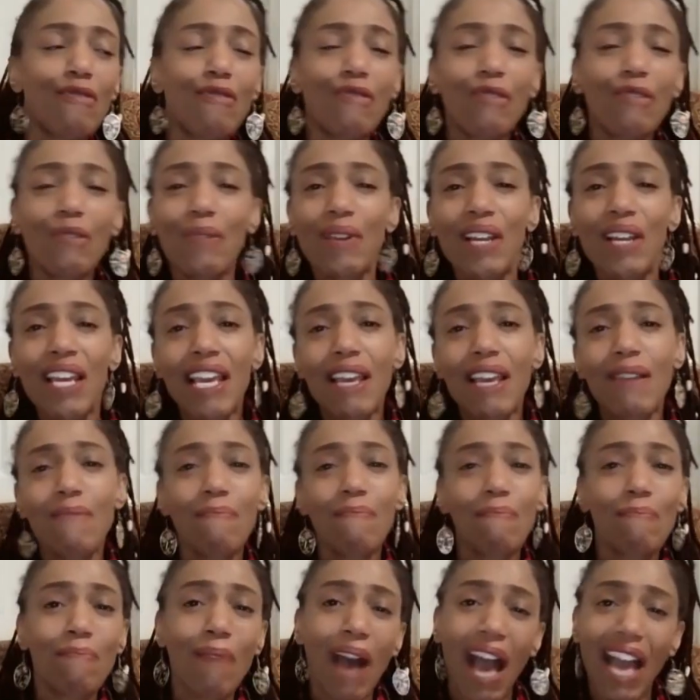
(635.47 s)
free
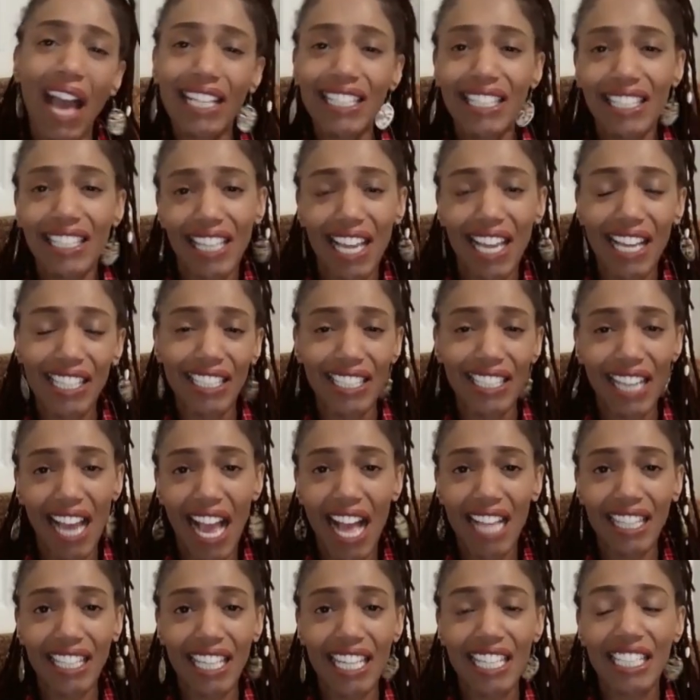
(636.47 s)
mindset
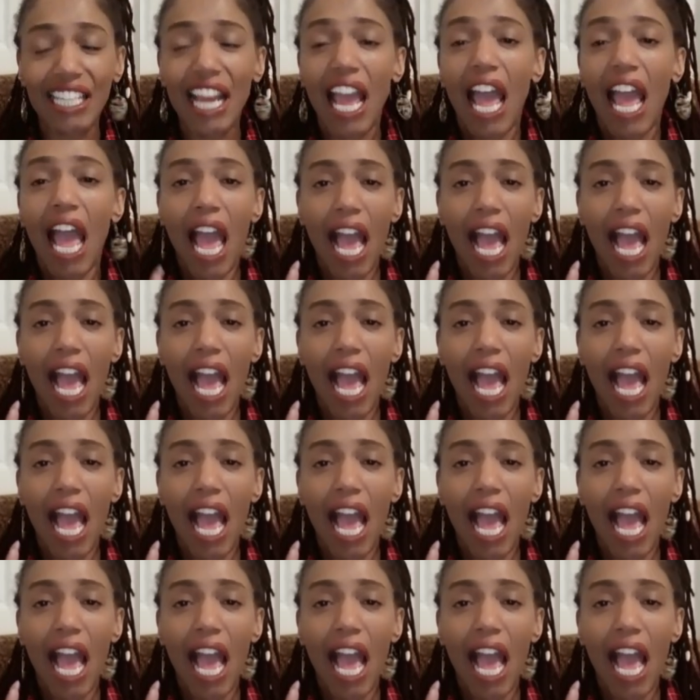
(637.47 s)
challenge.